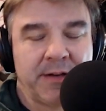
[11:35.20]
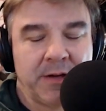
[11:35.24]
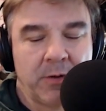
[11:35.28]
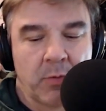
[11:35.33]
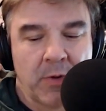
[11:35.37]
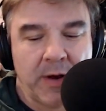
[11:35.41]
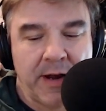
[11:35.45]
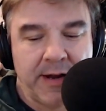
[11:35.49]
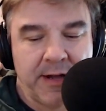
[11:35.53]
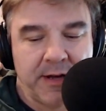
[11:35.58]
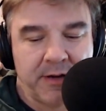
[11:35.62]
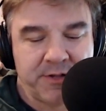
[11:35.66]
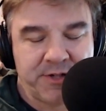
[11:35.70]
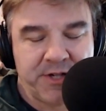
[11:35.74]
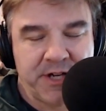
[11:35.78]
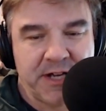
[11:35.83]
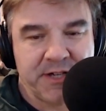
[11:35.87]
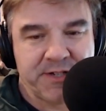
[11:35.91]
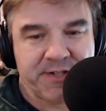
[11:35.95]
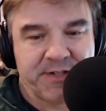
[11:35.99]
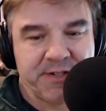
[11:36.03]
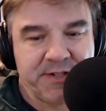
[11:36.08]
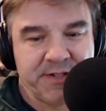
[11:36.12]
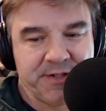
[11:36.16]
Radio,
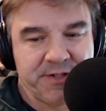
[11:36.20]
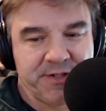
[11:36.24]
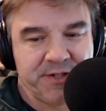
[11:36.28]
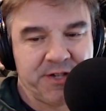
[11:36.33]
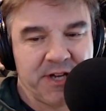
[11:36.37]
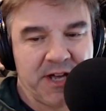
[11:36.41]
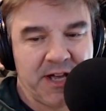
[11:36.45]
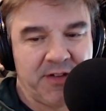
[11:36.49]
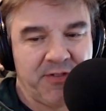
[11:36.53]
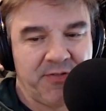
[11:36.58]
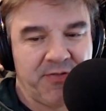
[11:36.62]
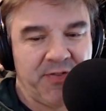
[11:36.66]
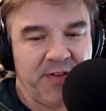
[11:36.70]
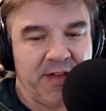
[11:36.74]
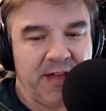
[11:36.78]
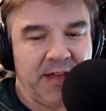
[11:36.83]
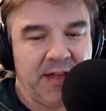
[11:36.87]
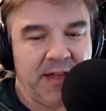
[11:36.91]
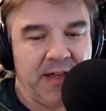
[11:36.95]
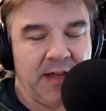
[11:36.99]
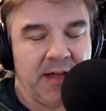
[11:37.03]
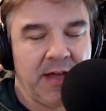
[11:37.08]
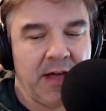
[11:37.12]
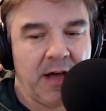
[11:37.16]
Jason and
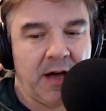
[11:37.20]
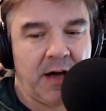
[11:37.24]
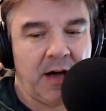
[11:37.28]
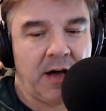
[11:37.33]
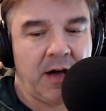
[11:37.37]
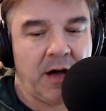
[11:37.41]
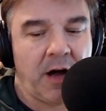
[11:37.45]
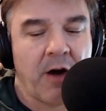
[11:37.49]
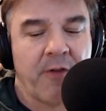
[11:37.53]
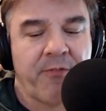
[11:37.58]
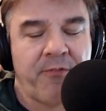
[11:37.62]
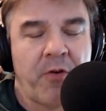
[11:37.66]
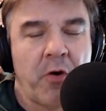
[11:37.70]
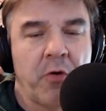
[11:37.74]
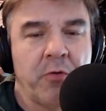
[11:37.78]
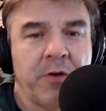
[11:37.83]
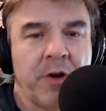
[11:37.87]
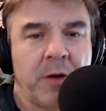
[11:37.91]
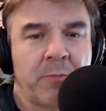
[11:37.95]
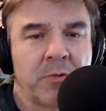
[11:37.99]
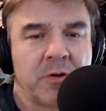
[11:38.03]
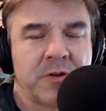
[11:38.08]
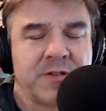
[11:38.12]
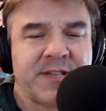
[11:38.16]
JV. Our
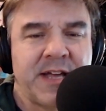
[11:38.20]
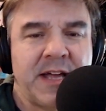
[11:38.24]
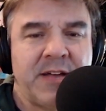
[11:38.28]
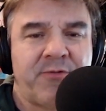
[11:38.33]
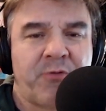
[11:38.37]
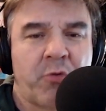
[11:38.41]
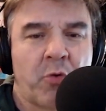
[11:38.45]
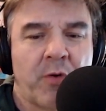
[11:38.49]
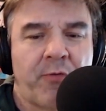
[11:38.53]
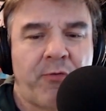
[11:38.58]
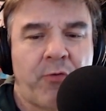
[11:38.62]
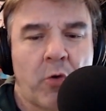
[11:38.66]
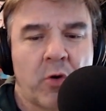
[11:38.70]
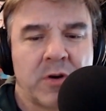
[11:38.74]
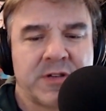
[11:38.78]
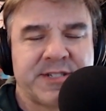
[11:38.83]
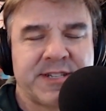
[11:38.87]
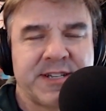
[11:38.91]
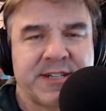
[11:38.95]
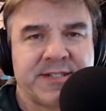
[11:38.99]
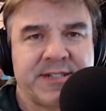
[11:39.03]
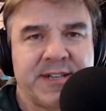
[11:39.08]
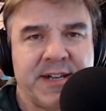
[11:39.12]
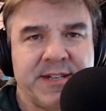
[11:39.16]
phone number is
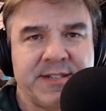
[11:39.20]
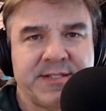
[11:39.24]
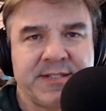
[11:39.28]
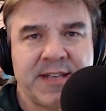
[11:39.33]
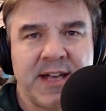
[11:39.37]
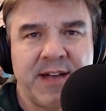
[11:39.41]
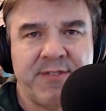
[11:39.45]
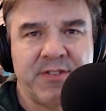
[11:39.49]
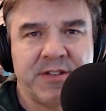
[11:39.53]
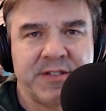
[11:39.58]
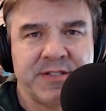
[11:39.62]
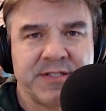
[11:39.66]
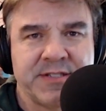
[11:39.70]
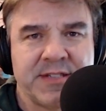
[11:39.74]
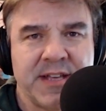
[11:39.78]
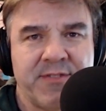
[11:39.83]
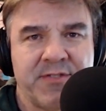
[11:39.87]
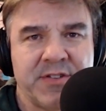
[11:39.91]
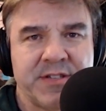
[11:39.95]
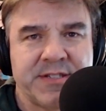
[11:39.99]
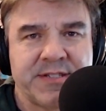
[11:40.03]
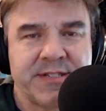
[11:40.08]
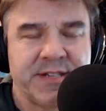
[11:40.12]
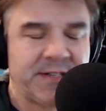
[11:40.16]

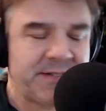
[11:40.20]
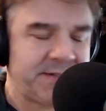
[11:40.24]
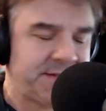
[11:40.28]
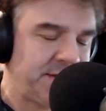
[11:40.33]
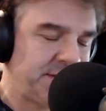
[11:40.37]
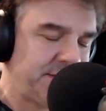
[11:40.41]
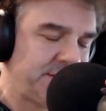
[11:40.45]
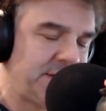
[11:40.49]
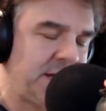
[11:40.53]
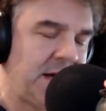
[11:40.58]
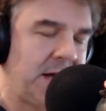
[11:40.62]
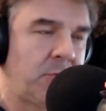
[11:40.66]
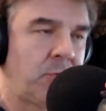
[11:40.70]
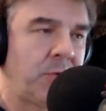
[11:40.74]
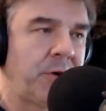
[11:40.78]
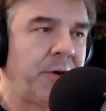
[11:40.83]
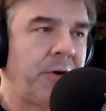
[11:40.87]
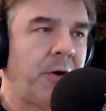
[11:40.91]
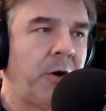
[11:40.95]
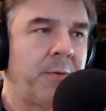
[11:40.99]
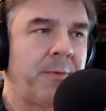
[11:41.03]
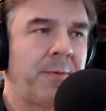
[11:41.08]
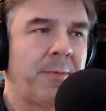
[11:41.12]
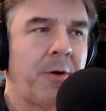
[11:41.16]
844-687-7669. We're
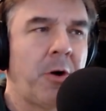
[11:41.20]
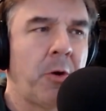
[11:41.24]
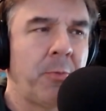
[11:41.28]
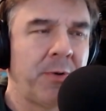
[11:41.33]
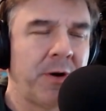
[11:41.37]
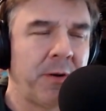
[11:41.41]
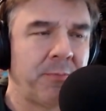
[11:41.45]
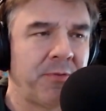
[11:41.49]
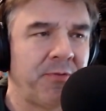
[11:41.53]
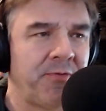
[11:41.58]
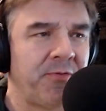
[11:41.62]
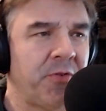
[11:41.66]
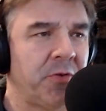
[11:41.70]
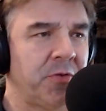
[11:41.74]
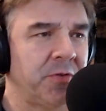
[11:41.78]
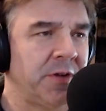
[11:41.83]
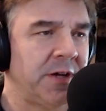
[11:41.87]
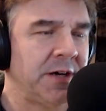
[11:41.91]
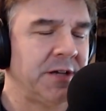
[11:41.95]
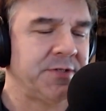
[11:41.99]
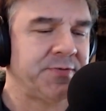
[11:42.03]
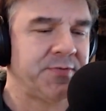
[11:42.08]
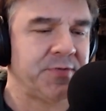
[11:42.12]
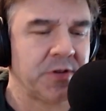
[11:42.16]
going to open up the phone
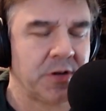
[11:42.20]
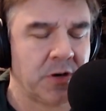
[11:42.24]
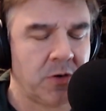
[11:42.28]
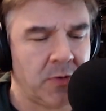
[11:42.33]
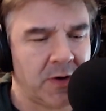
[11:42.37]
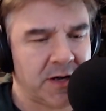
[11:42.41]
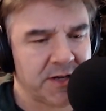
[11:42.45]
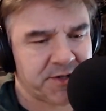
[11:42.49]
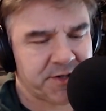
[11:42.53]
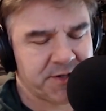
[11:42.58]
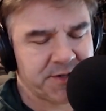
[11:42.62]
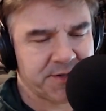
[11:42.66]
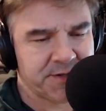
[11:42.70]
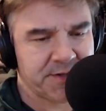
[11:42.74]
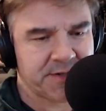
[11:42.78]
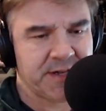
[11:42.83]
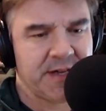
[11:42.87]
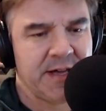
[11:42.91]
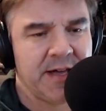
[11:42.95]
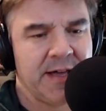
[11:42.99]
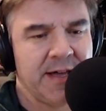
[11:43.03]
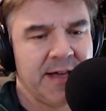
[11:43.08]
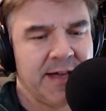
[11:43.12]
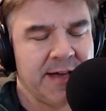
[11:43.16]
lines for your questions
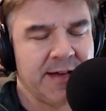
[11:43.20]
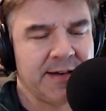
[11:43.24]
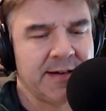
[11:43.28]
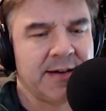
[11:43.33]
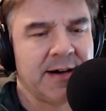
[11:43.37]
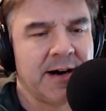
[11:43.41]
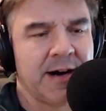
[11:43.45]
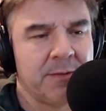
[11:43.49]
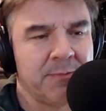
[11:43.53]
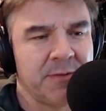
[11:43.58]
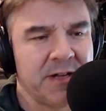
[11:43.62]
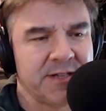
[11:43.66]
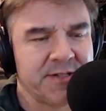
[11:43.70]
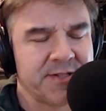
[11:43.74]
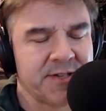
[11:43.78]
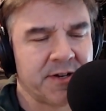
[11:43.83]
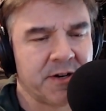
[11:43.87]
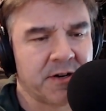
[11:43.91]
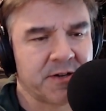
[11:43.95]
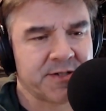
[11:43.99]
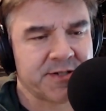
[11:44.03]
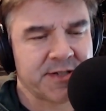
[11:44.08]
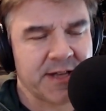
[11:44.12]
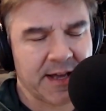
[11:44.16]
and comments
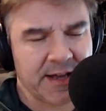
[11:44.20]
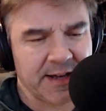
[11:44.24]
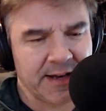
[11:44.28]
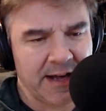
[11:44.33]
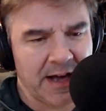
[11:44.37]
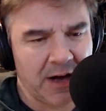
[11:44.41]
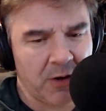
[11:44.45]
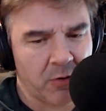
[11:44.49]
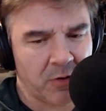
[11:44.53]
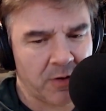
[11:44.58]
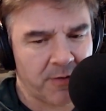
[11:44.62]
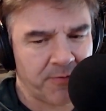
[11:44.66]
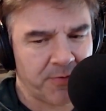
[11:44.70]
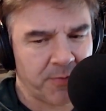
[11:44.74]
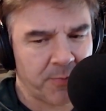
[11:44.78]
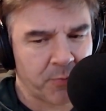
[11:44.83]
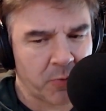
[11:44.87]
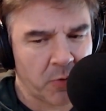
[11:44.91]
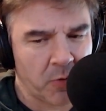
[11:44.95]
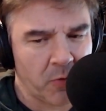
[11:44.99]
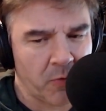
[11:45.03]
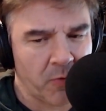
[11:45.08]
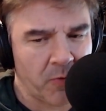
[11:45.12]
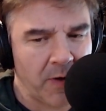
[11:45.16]
in our second hour of the
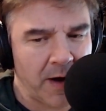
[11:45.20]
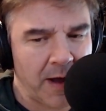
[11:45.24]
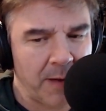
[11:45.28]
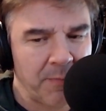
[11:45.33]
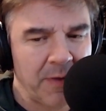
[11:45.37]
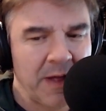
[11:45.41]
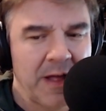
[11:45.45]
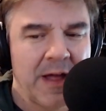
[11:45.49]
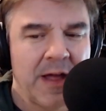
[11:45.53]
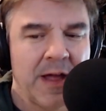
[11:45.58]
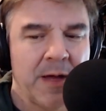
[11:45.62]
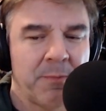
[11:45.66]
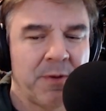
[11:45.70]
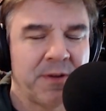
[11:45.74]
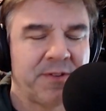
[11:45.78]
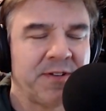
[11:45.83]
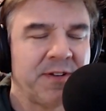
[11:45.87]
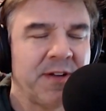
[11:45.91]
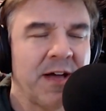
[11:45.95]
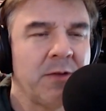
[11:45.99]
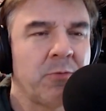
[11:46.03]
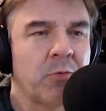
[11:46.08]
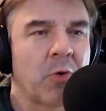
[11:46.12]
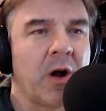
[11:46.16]
program. But
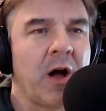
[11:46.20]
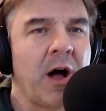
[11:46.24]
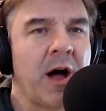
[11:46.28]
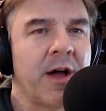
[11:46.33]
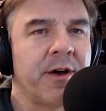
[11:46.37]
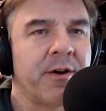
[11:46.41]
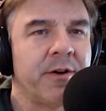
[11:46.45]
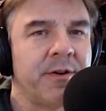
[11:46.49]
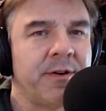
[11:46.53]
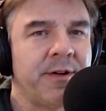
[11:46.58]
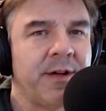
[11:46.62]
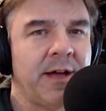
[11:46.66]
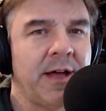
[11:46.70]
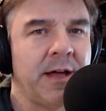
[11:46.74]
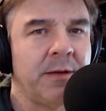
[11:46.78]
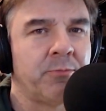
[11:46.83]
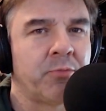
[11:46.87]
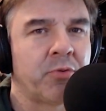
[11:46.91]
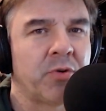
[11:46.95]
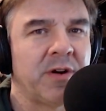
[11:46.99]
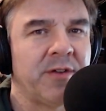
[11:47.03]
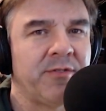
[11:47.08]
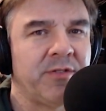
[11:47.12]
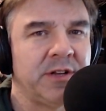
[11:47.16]
tonight we're honored
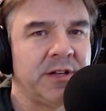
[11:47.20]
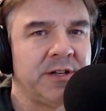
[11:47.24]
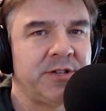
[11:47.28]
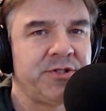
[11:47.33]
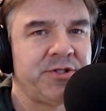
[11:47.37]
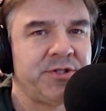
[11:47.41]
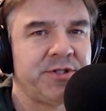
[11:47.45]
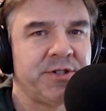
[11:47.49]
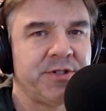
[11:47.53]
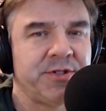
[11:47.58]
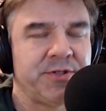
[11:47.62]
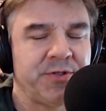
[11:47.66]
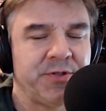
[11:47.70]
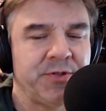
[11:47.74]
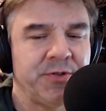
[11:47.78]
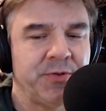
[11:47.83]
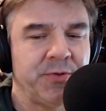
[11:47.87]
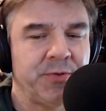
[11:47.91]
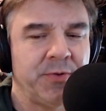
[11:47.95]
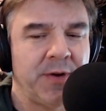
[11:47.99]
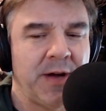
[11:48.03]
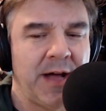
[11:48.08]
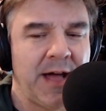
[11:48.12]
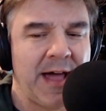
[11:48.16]
and privileged
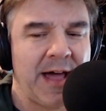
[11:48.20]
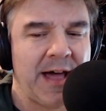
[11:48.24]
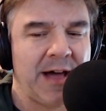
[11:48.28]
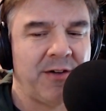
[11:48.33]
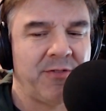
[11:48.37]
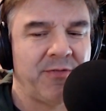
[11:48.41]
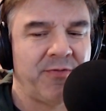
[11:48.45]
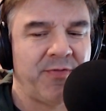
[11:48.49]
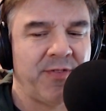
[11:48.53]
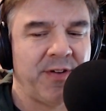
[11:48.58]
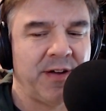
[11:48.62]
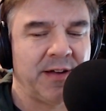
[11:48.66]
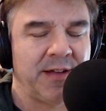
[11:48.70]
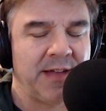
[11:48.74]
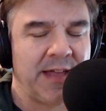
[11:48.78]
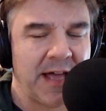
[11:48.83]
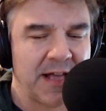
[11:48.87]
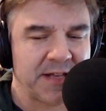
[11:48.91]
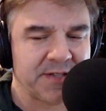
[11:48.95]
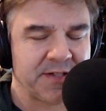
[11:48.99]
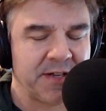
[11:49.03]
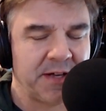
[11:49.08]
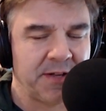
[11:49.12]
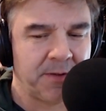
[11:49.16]
to have a
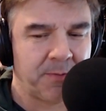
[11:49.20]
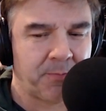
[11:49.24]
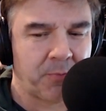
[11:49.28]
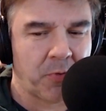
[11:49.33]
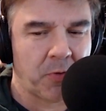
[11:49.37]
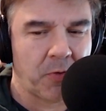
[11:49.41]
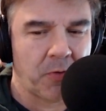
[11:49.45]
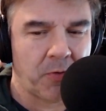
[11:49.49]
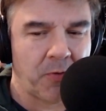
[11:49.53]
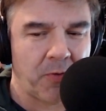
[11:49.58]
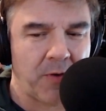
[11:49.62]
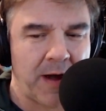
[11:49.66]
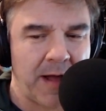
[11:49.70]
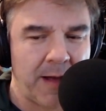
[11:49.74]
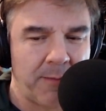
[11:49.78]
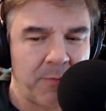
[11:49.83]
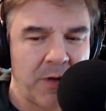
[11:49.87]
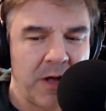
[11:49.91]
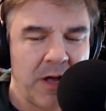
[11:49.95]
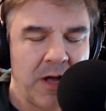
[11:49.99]
guest on the program